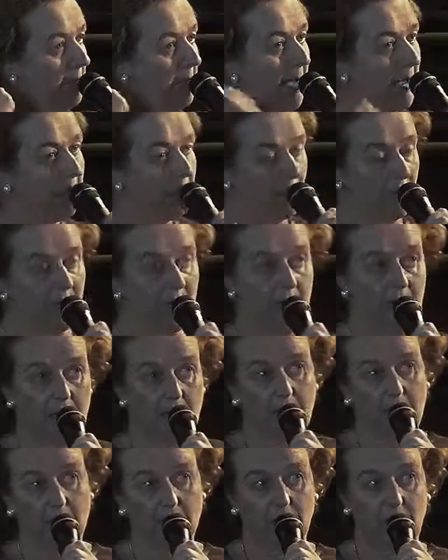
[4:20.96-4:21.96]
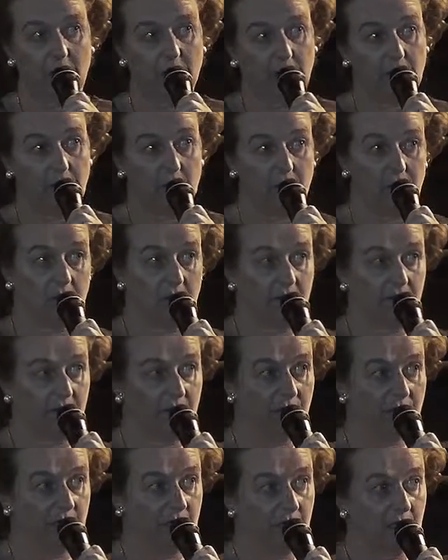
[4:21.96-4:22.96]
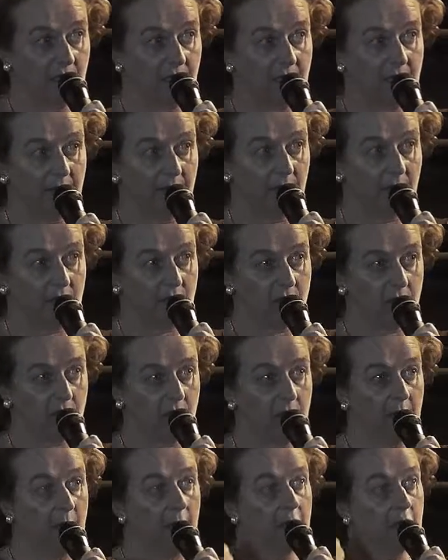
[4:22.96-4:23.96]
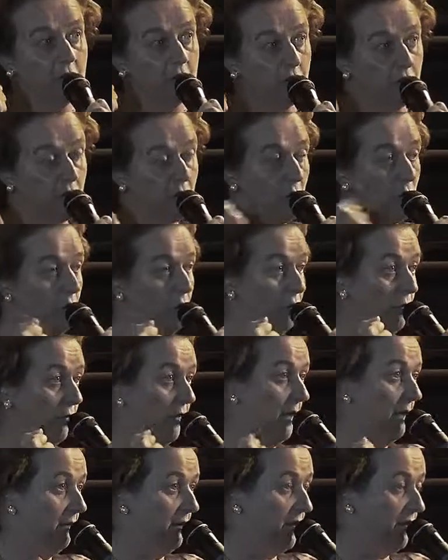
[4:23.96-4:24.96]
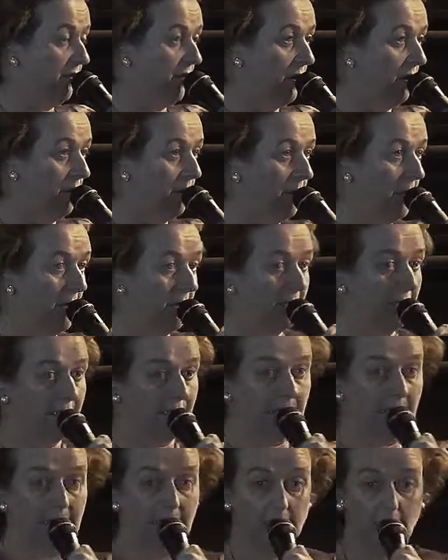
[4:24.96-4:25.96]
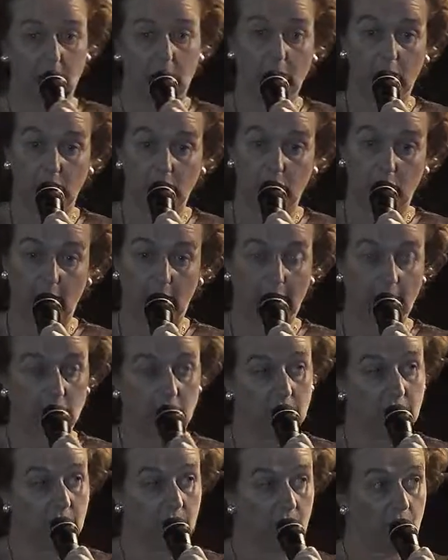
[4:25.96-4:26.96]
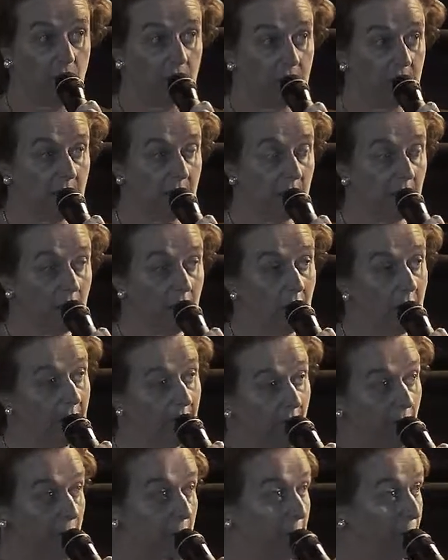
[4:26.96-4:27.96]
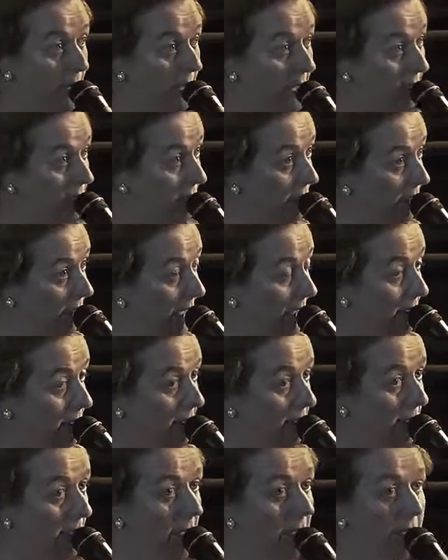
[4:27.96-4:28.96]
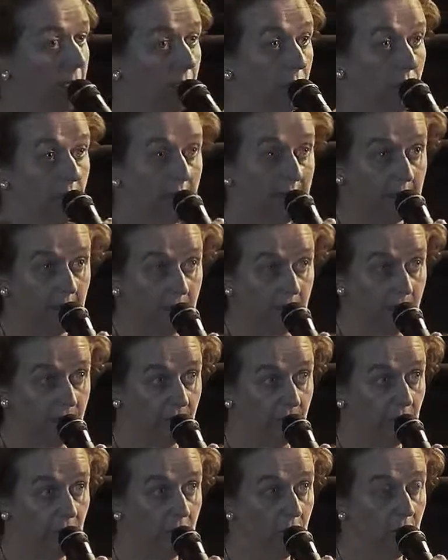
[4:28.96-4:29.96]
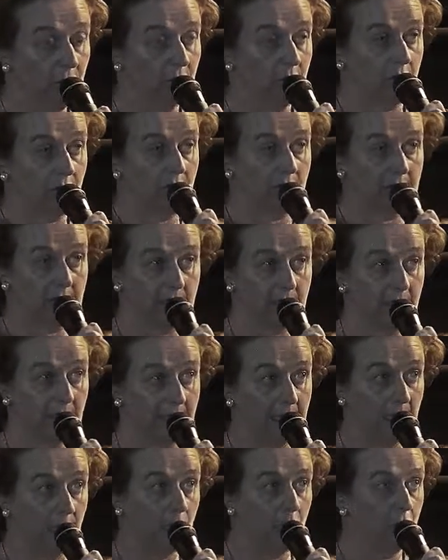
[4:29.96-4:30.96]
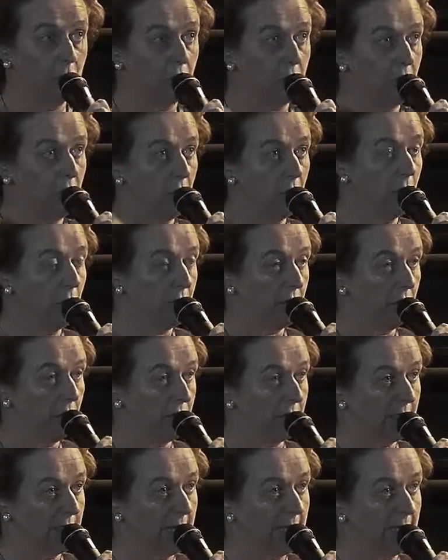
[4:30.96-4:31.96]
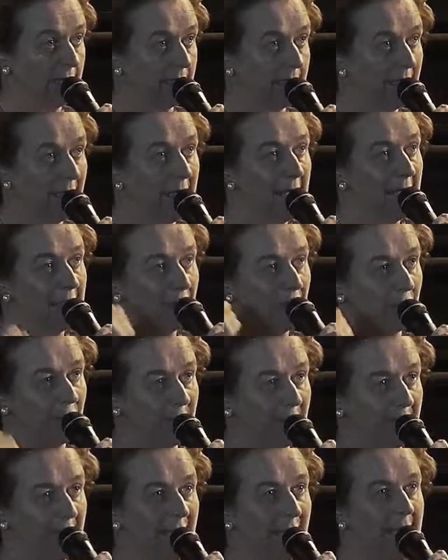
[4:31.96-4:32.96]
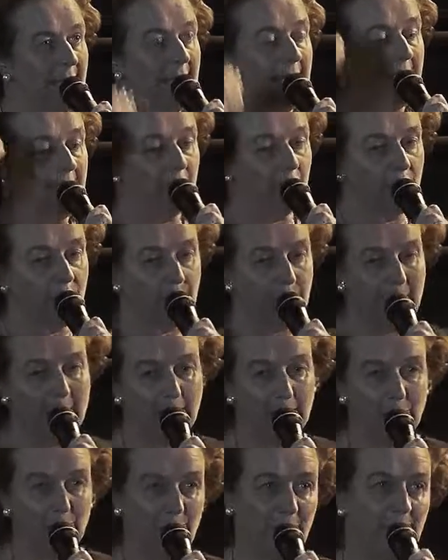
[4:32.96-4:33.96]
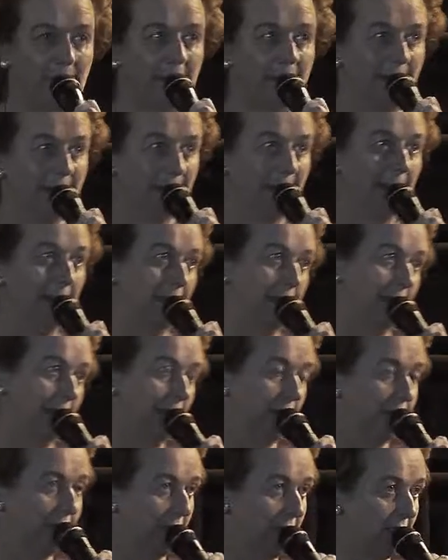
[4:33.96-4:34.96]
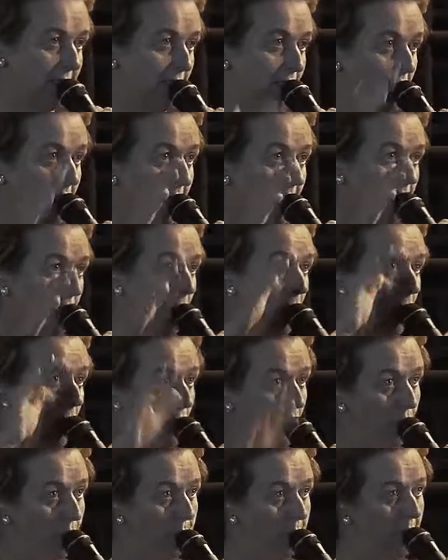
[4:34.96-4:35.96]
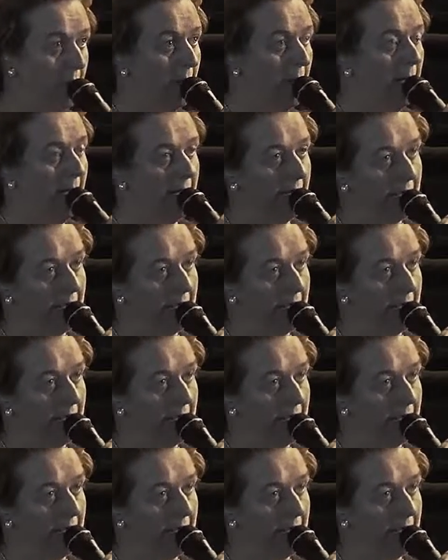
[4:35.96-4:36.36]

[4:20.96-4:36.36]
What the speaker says: the memory of the 150th anniversary drove Irish foreign policy into a new direction to focus on hunger. I'm very proud of that. The right to food, the right to clean water, all of those things. So as I say, in remembering, I think it gives us a great hope